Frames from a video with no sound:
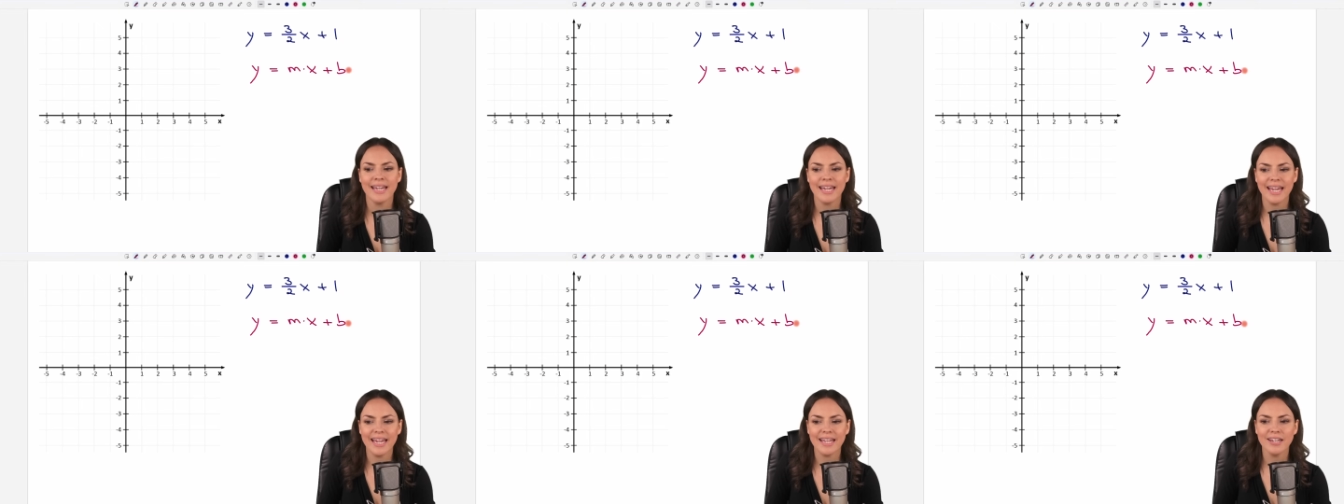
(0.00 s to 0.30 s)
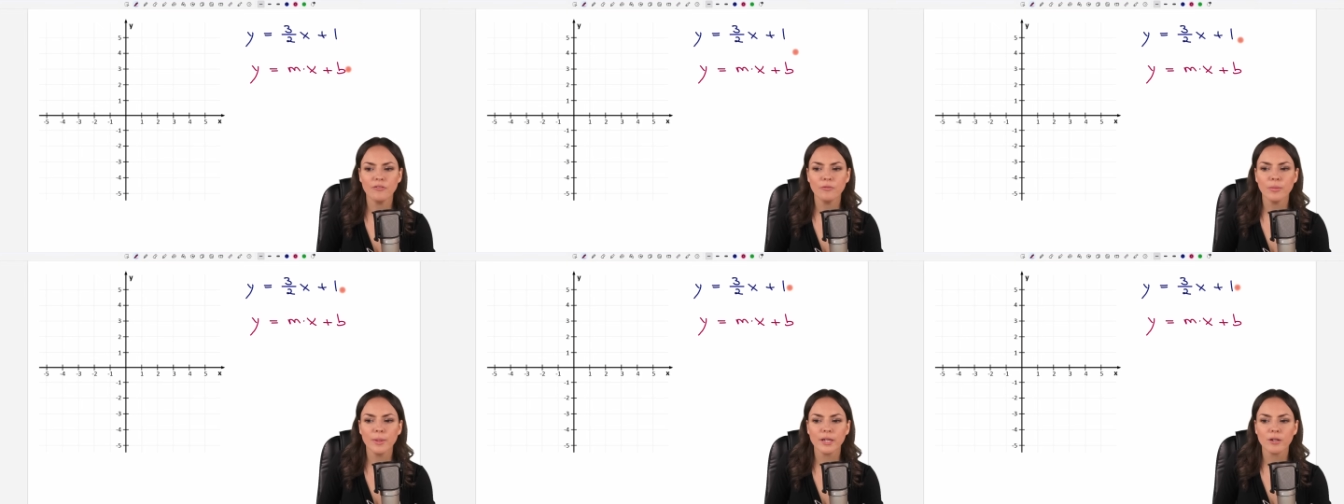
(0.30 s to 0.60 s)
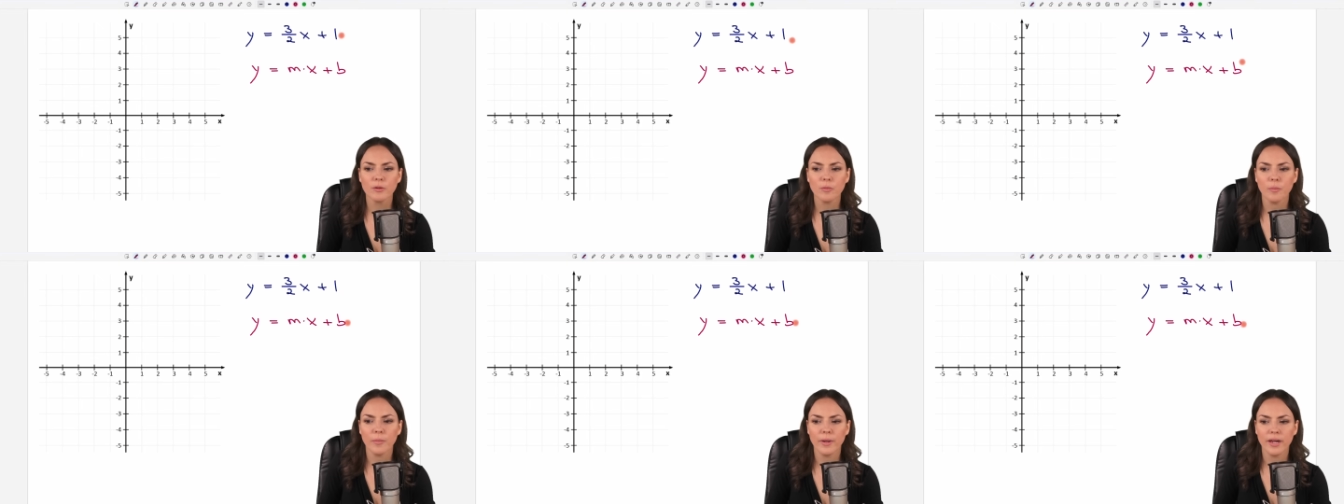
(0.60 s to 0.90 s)
And if we
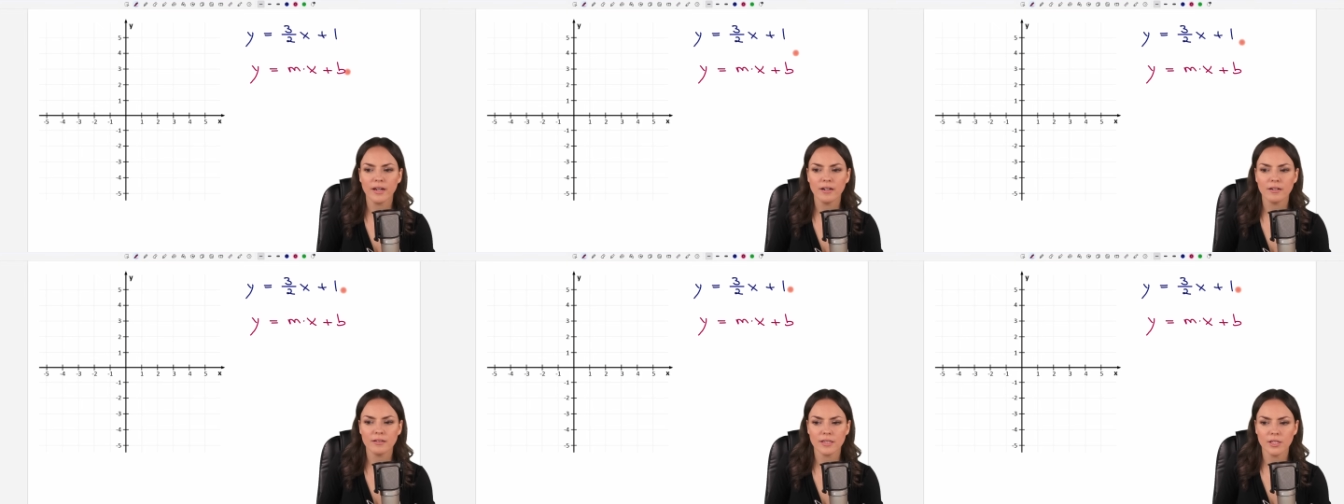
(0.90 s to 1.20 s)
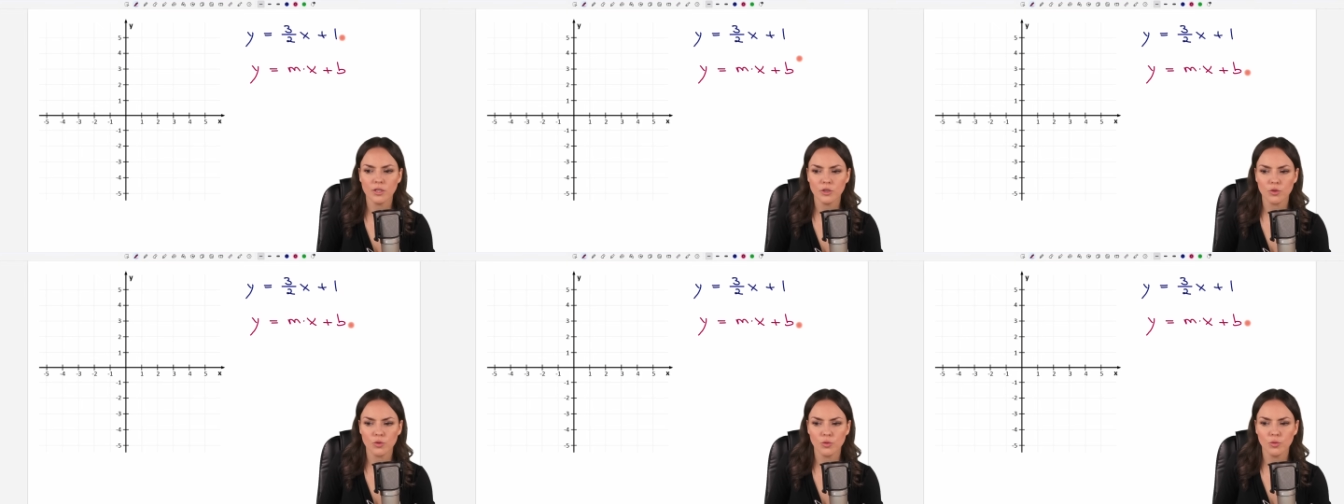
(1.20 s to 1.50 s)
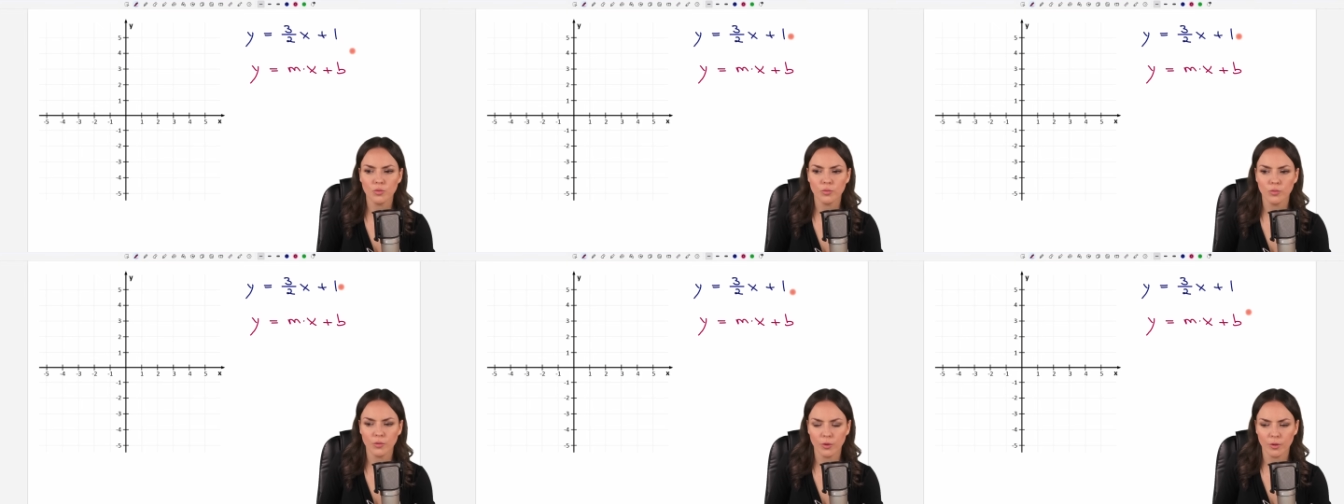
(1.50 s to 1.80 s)
compare these
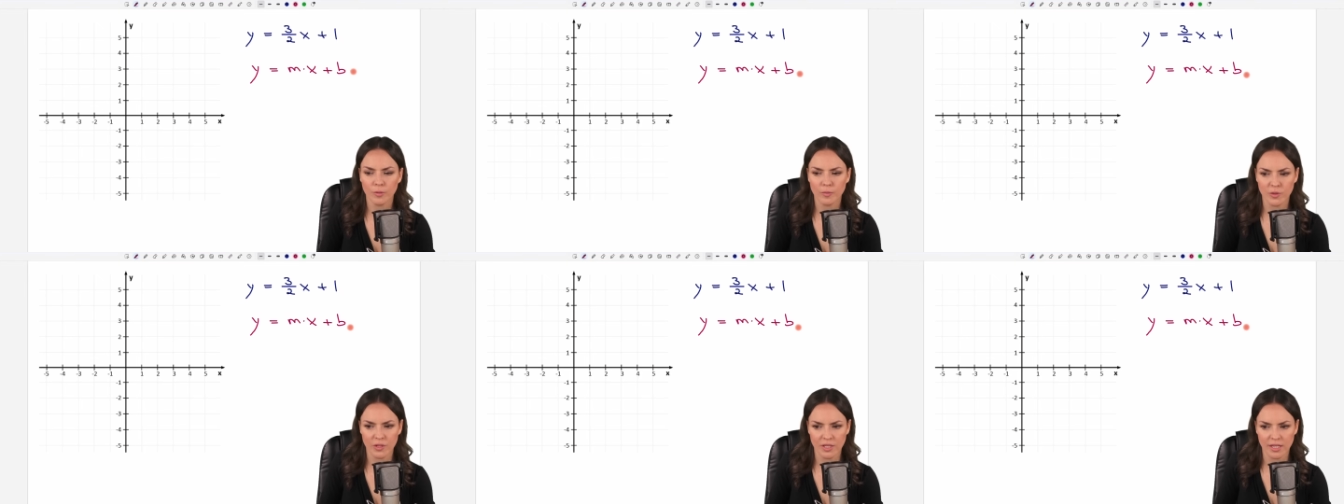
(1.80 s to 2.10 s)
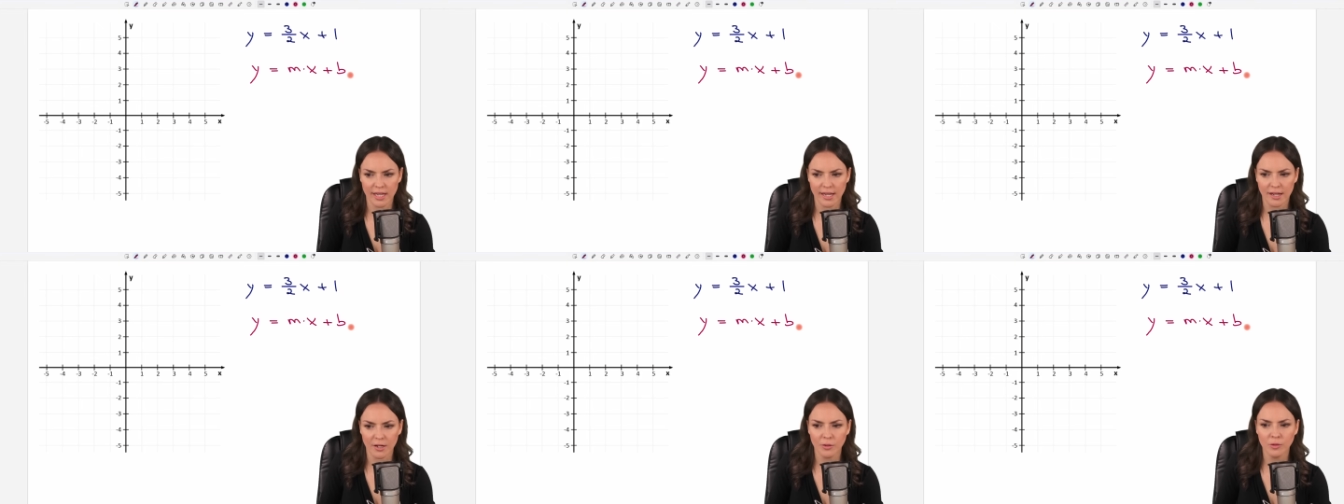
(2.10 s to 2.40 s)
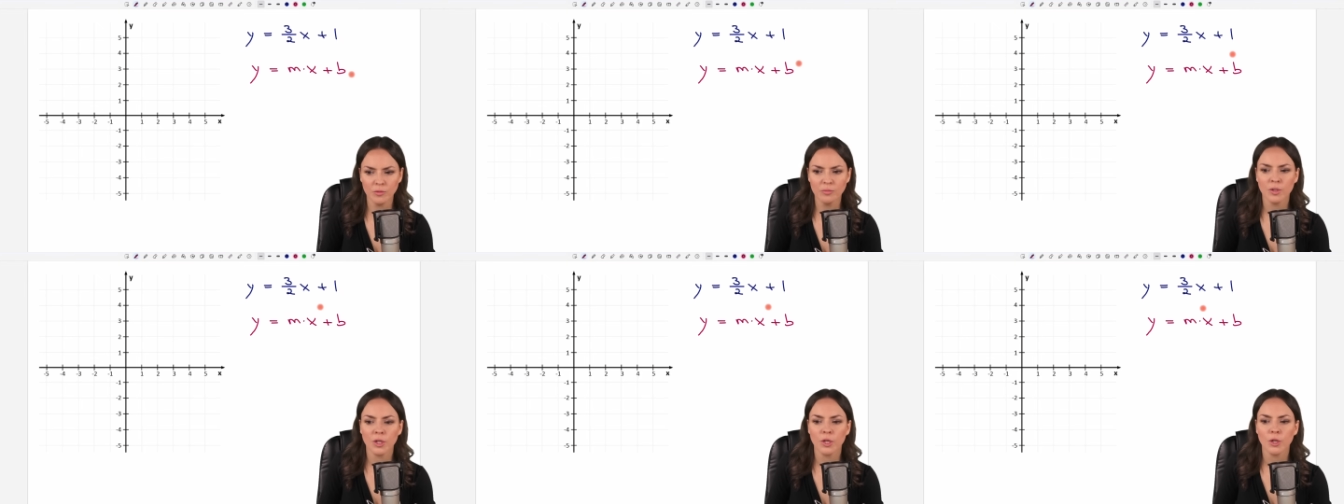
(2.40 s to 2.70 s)
two forms
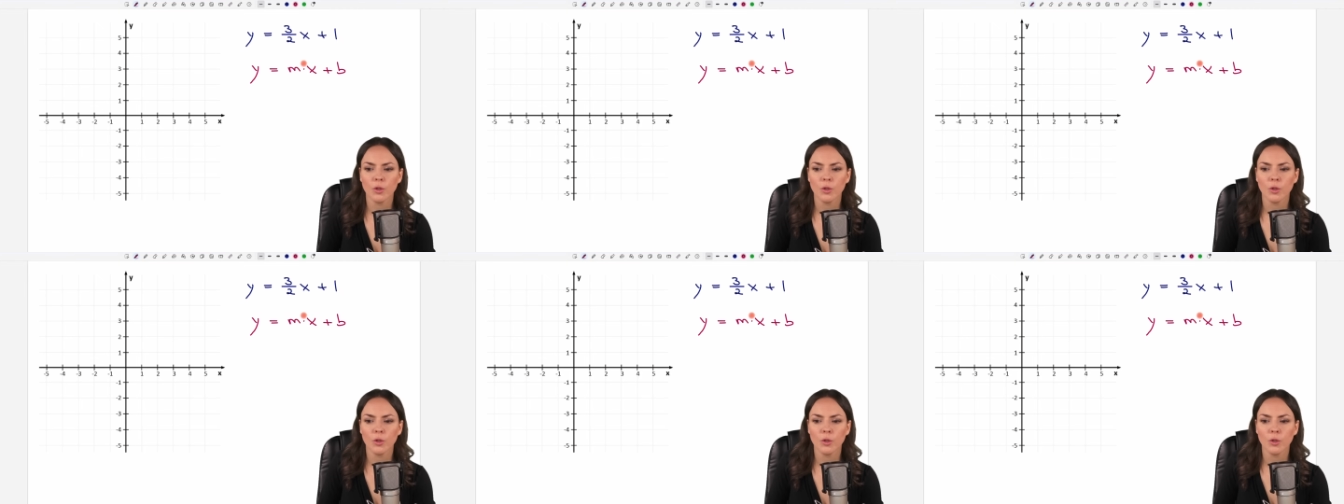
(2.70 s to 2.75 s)
now,